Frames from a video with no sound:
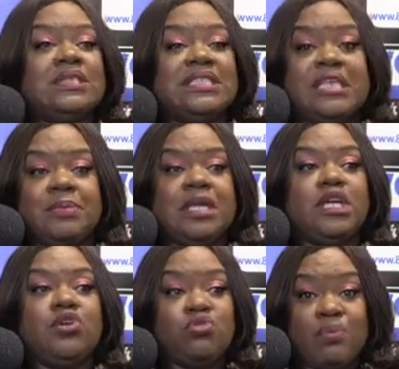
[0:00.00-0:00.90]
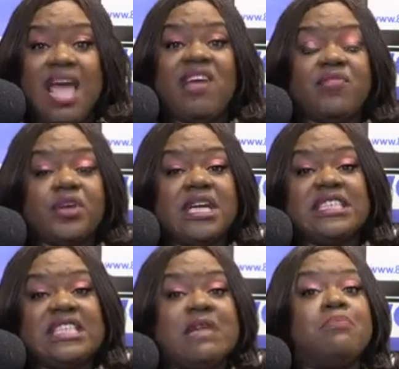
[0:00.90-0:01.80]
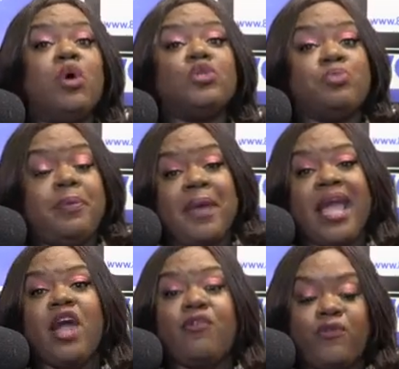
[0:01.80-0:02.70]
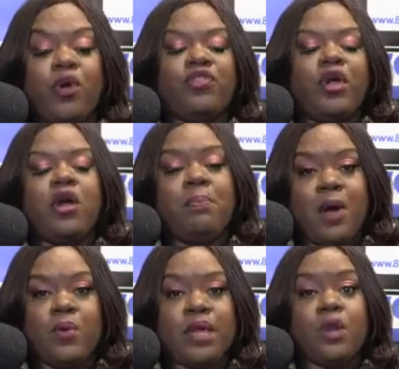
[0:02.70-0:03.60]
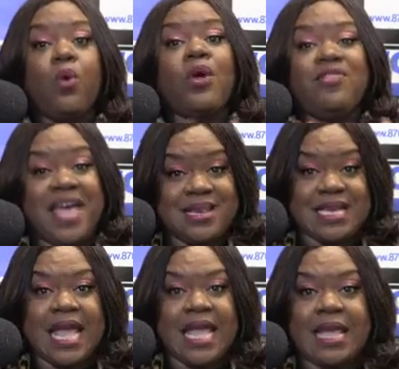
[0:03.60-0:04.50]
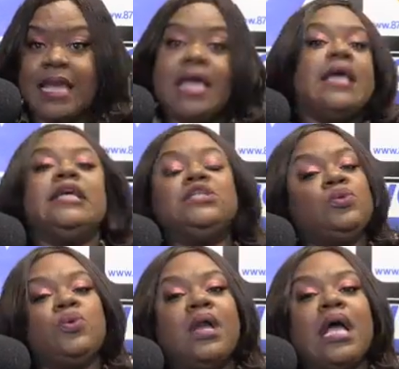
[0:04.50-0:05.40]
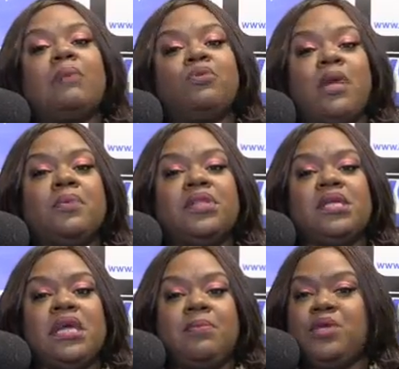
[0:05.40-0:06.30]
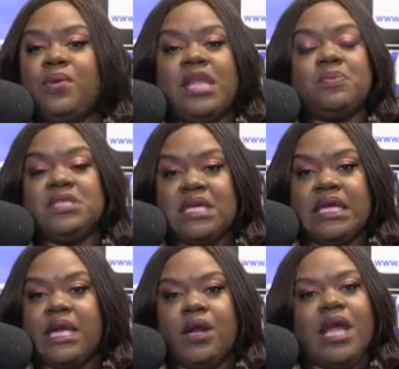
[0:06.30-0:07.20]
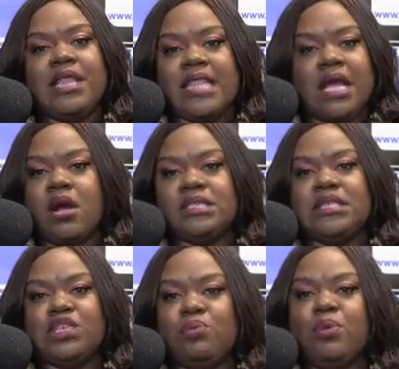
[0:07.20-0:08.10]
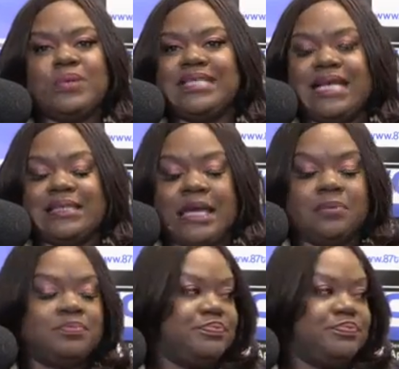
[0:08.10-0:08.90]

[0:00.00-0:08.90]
And typically whomever is the most prepared for their opponent on that day is who's going to come away with the W. And it was clear that Carson Newman was that team.